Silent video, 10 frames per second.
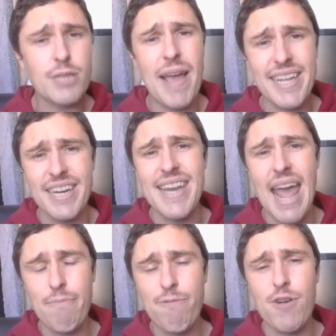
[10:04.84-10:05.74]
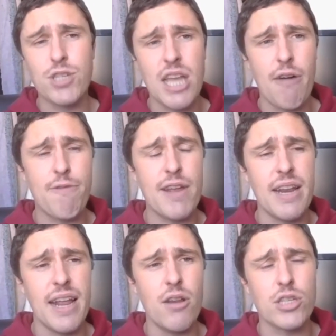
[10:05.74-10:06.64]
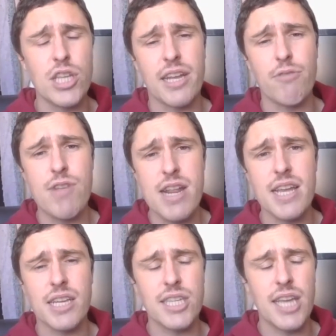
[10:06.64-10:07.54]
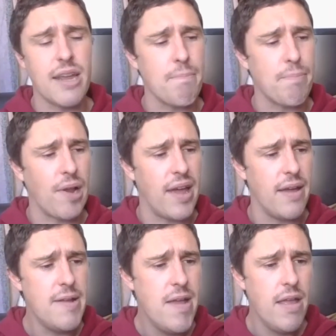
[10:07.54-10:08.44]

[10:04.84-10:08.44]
making a name for himself. He looks like a really exciting player.